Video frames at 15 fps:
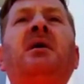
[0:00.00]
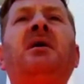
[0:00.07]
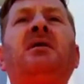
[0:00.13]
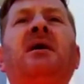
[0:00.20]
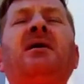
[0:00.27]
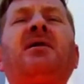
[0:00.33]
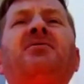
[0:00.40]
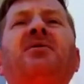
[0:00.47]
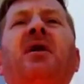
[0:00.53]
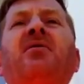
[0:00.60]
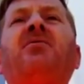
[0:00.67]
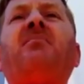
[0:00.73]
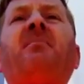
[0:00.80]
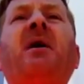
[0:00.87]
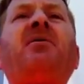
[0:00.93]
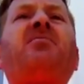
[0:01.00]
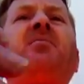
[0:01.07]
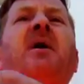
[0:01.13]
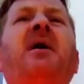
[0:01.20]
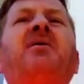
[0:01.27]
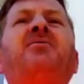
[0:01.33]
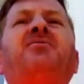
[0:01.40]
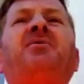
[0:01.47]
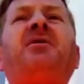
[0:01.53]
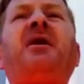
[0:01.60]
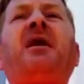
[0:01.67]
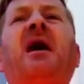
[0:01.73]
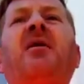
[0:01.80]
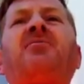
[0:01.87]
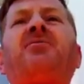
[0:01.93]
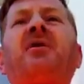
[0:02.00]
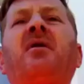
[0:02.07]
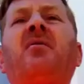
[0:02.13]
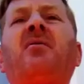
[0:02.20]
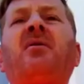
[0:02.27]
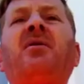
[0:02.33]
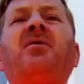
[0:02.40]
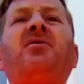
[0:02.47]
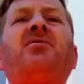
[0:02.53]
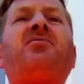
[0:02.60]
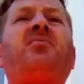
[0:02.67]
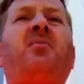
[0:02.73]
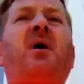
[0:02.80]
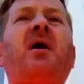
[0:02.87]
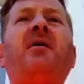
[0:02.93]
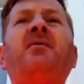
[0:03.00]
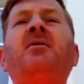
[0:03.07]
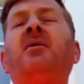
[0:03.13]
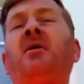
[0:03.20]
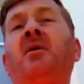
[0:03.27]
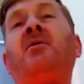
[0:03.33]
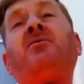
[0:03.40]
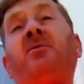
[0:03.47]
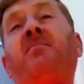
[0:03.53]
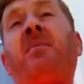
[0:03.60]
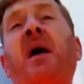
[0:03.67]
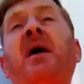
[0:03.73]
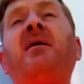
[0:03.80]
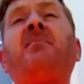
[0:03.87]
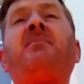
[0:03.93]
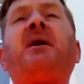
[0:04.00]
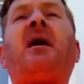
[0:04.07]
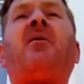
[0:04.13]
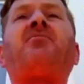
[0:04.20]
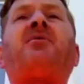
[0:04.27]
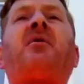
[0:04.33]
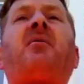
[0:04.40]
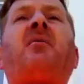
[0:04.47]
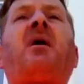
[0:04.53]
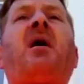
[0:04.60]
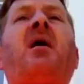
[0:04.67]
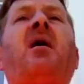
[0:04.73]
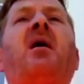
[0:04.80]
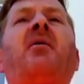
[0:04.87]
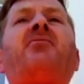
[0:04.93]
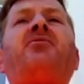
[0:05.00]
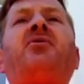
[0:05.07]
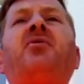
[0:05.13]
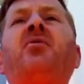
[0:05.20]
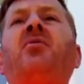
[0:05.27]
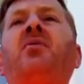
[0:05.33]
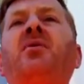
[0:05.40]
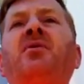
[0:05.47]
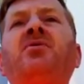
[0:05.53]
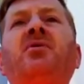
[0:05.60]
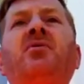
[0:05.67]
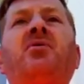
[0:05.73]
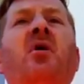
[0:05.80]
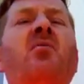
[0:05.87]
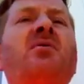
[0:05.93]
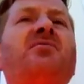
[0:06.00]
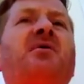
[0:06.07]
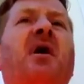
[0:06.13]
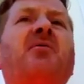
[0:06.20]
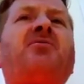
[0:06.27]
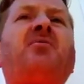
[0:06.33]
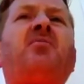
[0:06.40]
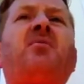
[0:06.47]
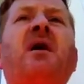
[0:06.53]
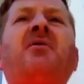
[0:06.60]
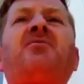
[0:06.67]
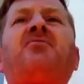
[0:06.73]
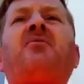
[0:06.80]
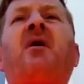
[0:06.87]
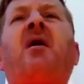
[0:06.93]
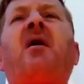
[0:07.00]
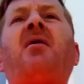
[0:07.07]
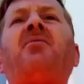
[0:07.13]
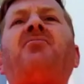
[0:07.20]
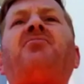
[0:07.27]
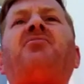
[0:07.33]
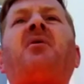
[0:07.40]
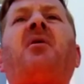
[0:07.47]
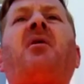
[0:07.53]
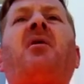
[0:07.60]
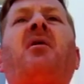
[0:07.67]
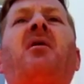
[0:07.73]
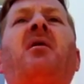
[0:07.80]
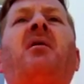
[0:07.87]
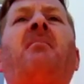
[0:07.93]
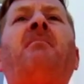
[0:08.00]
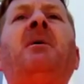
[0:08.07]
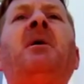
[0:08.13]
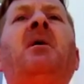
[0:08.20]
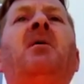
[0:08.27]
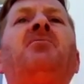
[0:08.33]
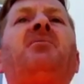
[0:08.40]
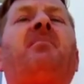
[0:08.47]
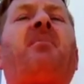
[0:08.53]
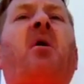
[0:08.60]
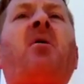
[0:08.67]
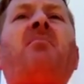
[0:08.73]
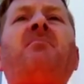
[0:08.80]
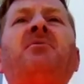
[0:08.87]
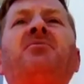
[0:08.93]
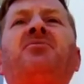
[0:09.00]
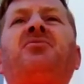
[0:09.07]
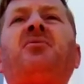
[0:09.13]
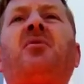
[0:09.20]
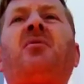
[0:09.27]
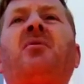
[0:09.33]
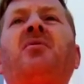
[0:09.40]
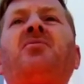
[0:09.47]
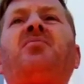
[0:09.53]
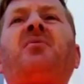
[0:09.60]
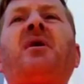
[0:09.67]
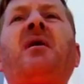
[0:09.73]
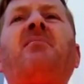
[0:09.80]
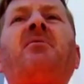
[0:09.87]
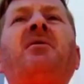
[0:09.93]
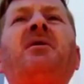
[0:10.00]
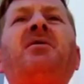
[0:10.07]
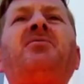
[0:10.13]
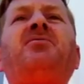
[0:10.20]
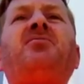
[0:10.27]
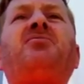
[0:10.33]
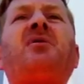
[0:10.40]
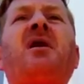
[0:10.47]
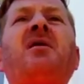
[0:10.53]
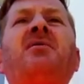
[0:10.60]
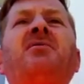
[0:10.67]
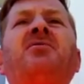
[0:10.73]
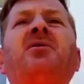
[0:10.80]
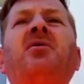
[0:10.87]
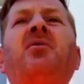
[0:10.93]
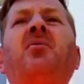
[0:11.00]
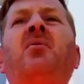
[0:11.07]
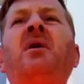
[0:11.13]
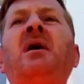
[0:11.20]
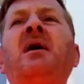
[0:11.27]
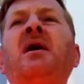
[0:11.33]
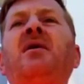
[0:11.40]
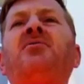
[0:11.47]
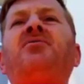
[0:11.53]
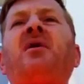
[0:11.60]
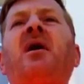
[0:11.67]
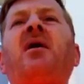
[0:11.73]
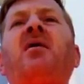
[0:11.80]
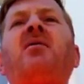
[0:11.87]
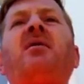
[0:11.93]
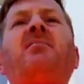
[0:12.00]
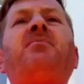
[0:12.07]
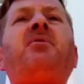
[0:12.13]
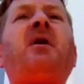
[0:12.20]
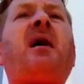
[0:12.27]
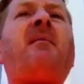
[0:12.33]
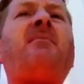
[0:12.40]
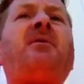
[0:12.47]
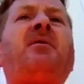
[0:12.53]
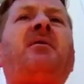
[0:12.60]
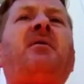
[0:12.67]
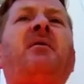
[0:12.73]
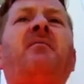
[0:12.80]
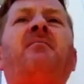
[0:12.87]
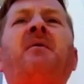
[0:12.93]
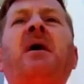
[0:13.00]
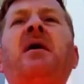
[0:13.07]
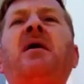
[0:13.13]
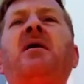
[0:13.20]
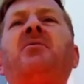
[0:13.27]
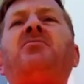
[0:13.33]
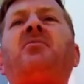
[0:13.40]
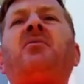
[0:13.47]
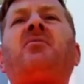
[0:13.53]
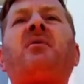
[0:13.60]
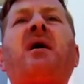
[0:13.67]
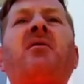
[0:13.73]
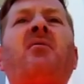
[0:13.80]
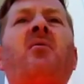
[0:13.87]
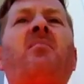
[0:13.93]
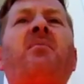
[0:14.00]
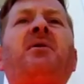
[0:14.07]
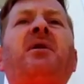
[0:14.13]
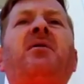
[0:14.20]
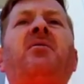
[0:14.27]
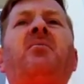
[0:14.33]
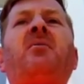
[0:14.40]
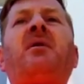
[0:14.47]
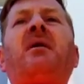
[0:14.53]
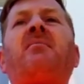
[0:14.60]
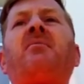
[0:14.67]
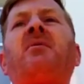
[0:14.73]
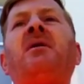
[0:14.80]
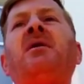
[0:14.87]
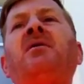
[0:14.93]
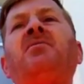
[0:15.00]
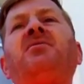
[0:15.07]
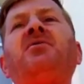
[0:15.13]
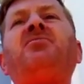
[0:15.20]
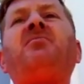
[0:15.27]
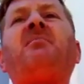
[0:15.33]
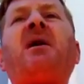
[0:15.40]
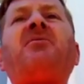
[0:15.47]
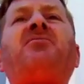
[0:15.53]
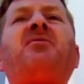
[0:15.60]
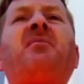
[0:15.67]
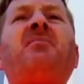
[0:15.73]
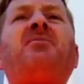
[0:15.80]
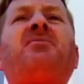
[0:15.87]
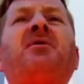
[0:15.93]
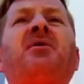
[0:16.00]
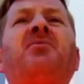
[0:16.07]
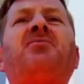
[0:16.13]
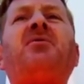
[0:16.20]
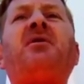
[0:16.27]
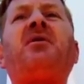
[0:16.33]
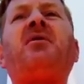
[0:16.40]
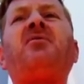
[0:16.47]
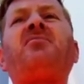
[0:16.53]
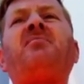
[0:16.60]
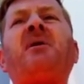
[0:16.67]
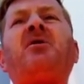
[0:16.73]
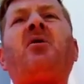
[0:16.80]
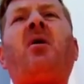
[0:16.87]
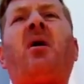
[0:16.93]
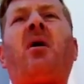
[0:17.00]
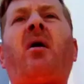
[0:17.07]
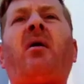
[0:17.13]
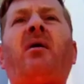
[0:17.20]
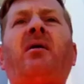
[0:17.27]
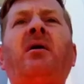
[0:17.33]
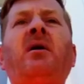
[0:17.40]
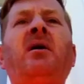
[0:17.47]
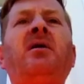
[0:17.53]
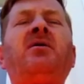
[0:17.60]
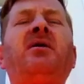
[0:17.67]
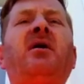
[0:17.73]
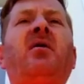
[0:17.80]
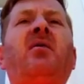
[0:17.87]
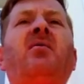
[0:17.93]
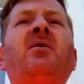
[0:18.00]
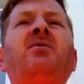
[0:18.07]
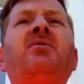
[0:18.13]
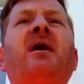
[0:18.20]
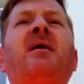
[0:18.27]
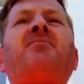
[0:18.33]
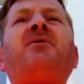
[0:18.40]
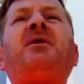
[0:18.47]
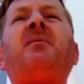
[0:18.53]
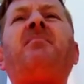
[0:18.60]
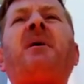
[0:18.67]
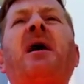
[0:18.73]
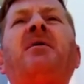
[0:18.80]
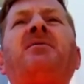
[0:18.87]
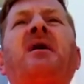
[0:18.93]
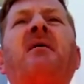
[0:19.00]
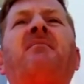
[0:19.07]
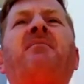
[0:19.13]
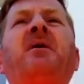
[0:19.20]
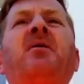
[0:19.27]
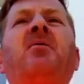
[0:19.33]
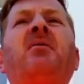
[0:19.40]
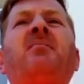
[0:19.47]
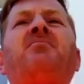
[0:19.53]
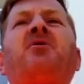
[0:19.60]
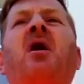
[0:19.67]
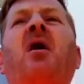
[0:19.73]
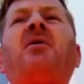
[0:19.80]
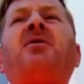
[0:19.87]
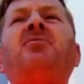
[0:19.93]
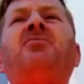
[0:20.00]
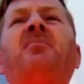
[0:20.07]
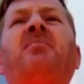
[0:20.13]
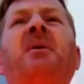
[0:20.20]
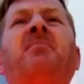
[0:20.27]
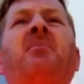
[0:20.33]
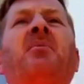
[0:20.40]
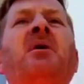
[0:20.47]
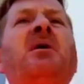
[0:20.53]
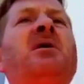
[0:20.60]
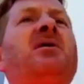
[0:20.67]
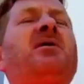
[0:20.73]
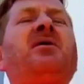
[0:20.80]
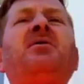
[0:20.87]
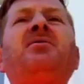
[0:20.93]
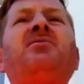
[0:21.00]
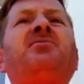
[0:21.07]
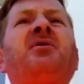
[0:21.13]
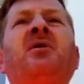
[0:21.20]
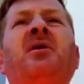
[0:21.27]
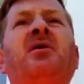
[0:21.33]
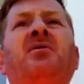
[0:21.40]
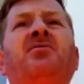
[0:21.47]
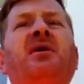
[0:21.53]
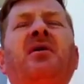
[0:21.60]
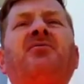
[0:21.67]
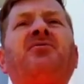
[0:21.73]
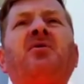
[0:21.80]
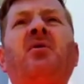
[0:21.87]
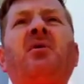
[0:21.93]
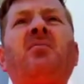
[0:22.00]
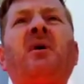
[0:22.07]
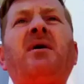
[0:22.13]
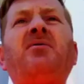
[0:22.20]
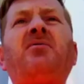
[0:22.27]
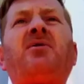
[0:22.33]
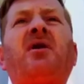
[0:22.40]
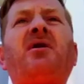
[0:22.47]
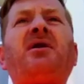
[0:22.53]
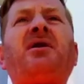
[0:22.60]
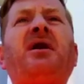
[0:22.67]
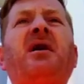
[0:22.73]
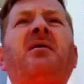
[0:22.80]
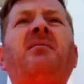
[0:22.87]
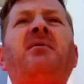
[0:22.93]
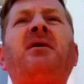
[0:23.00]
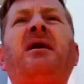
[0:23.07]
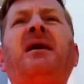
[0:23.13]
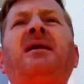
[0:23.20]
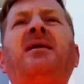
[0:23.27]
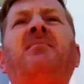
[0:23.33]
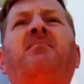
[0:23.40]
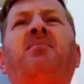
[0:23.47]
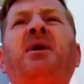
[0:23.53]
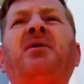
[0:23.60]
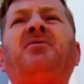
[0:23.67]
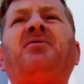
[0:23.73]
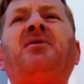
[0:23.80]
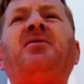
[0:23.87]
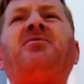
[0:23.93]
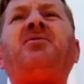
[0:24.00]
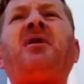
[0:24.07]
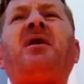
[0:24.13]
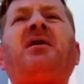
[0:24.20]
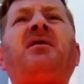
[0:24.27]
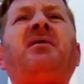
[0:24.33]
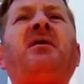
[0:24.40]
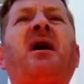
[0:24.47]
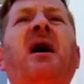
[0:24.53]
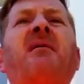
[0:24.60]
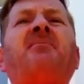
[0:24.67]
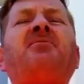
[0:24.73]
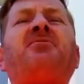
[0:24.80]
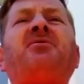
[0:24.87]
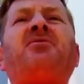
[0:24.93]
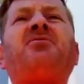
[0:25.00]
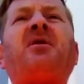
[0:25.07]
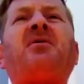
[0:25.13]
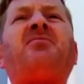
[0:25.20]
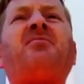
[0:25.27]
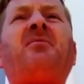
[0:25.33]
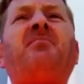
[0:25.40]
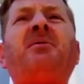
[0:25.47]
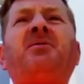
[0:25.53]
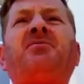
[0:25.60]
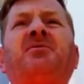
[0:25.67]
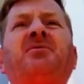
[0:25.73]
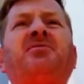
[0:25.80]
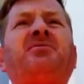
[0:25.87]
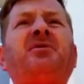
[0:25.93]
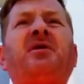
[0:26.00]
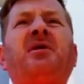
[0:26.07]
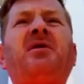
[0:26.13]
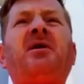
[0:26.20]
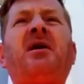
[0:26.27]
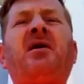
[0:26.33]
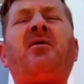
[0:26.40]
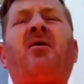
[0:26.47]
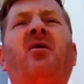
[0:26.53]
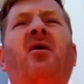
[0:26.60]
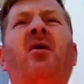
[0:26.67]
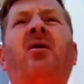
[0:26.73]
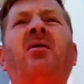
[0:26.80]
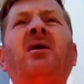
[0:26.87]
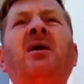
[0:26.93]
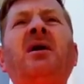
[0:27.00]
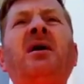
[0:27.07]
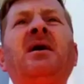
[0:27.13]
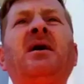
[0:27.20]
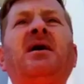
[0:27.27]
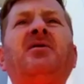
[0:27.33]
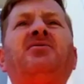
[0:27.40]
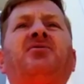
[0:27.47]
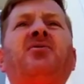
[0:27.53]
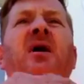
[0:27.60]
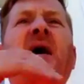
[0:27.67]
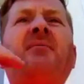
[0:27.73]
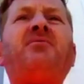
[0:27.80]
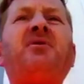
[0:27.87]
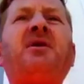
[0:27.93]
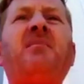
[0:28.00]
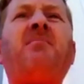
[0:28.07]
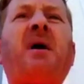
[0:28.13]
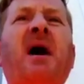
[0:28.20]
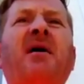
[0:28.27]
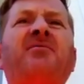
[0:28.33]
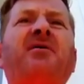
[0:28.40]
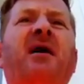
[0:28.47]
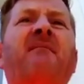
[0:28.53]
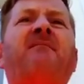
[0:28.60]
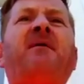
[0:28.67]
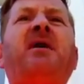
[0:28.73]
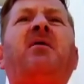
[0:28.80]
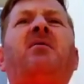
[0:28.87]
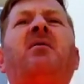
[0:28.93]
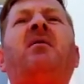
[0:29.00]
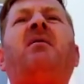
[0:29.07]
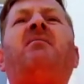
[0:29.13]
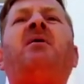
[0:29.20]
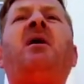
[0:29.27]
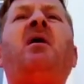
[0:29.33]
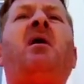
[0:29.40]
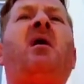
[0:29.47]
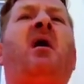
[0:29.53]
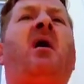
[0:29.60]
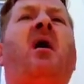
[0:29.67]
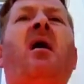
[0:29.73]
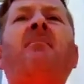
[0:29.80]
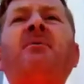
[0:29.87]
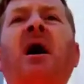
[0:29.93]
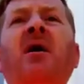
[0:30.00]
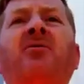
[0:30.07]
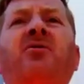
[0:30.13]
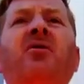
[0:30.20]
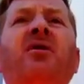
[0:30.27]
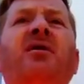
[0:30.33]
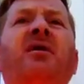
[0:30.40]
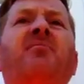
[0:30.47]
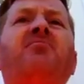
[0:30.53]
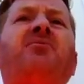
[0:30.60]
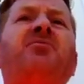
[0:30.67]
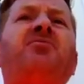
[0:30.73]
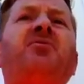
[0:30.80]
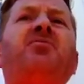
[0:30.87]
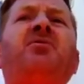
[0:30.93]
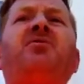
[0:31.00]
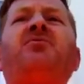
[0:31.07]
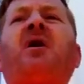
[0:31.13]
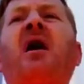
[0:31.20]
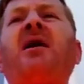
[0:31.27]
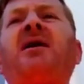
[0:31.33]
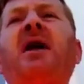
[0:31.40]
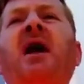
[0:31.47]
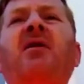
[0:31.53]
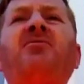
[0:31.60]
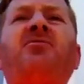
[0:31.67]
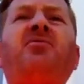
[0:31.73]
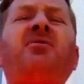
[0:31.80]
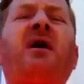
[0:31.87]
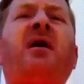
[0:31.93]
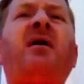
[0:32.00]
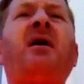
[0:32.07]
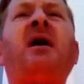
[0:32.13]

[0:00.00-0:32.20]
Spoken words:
like I said, the best ways to get out there is, one, you pay to be out there. Two, you go and talk to restaurants, department stores, whatever it is you're trying to do, and say, if you have an event or a grand opening or whatever, these are my services. Here's my card. You know, you have to get past that fear of talking to people because that's the only way you're going to get any business and have a successful business at all is you have to get past that fear of, oh, I'm not good enough to do this. I can't do that.